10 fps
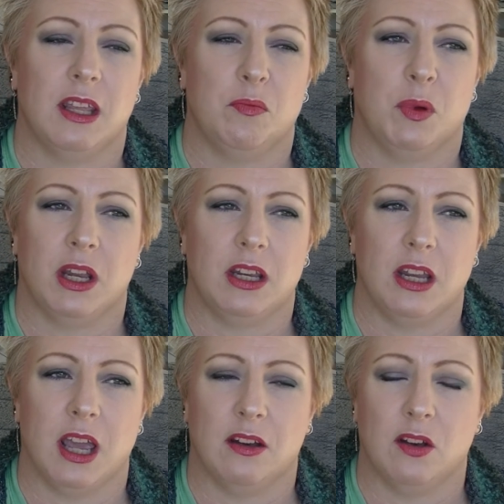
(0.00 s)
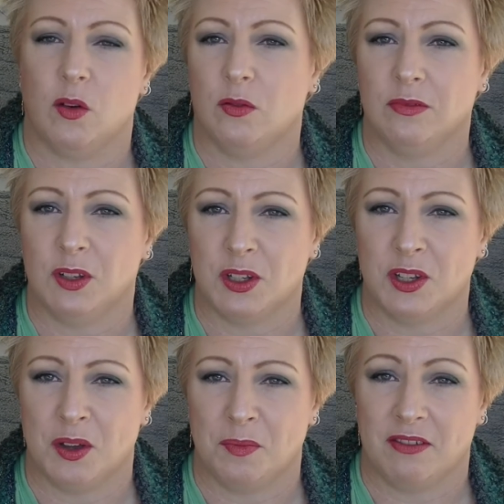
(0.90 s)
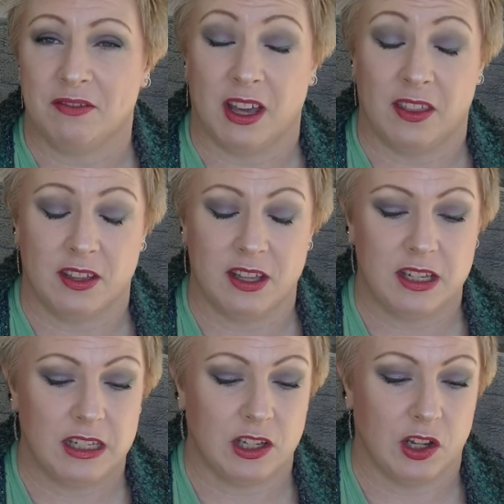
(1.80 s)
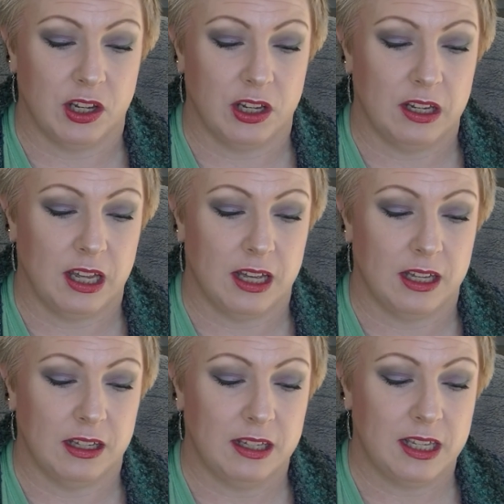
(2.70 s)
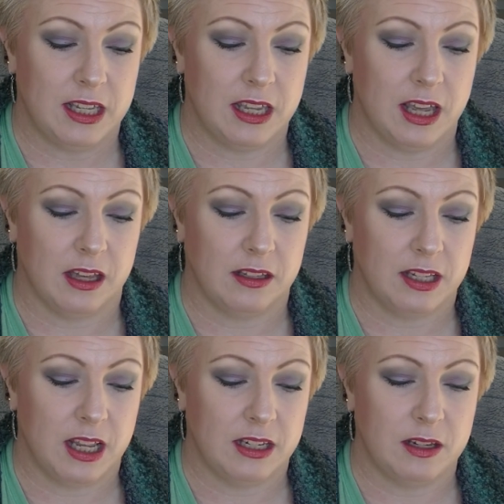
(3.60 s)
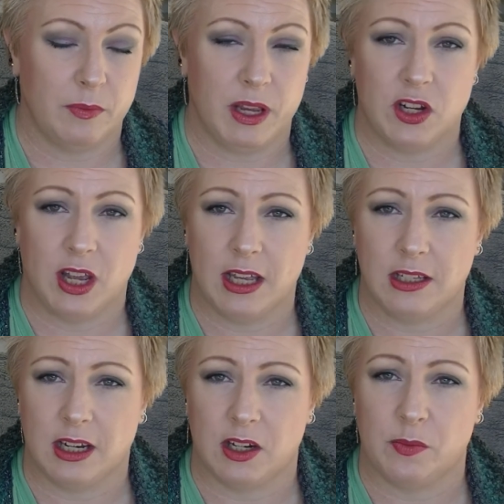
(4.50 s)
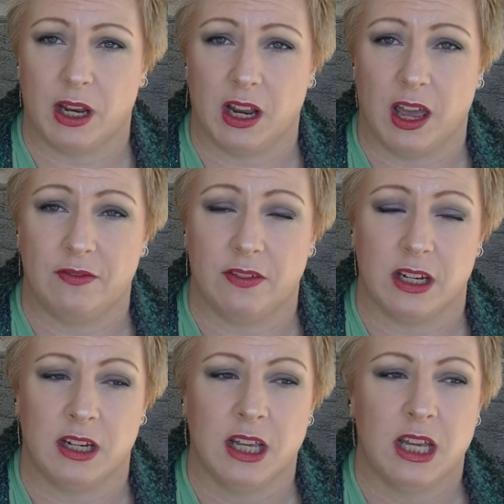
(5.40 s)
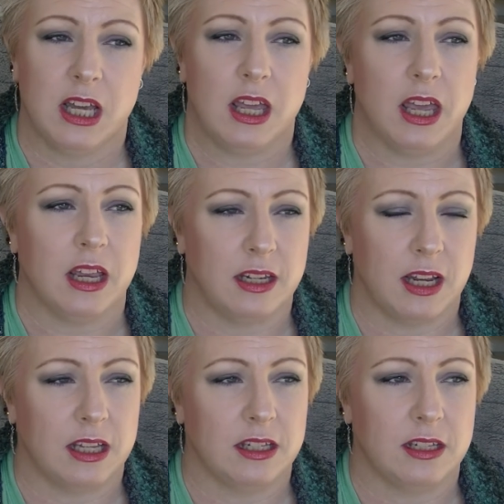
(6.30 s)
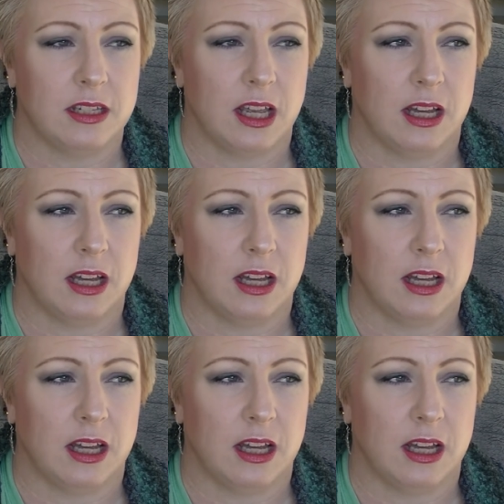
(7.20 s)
But yeah, not so my father. So yeah, dementia has touched my life, and it does.